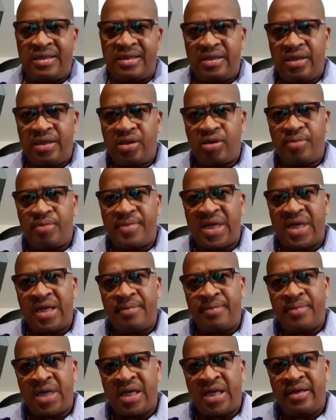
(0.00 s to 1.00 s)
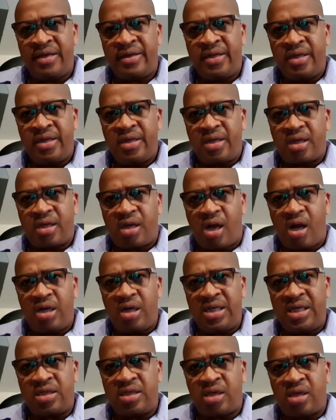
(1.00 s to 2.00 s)
You know, my
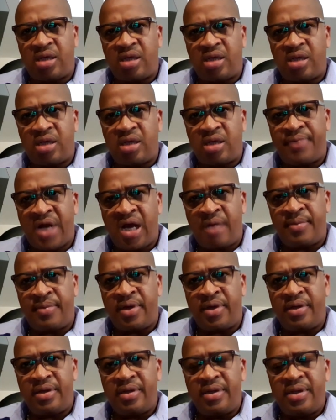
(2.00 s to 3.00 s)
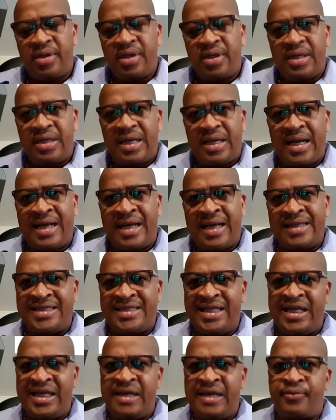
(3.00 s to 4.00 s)
colleague, Dr. Wayne Palmer, I
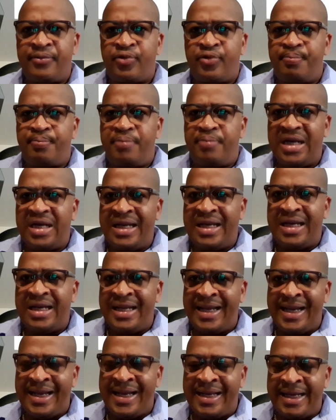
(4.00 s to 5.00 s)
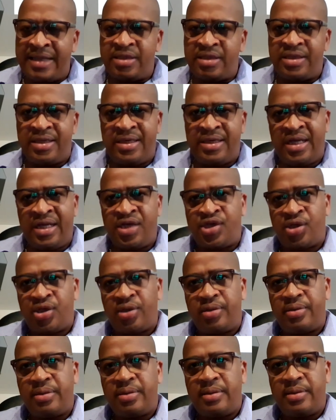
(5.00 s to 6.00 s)
see him pleading to the nation,
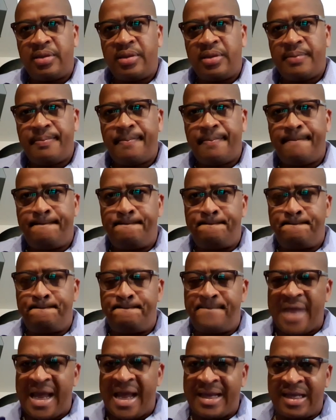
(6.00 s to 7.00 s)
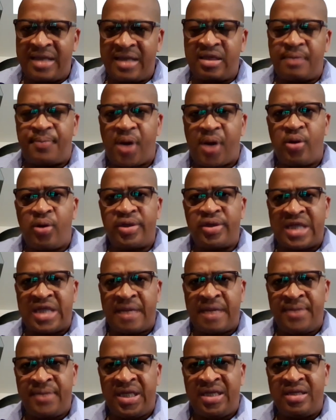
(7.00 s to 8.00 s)
begging the powers
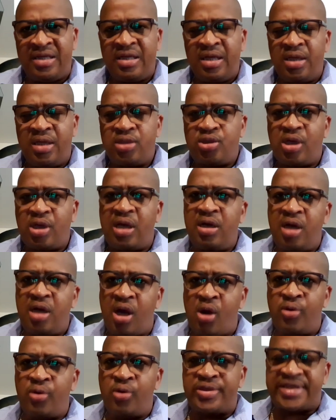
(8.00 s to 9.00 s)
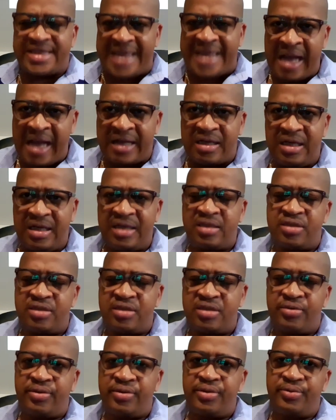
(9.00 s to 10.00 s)
that be to allow cycling
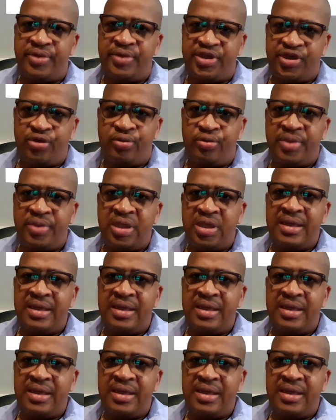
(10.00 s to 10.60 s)
to resume.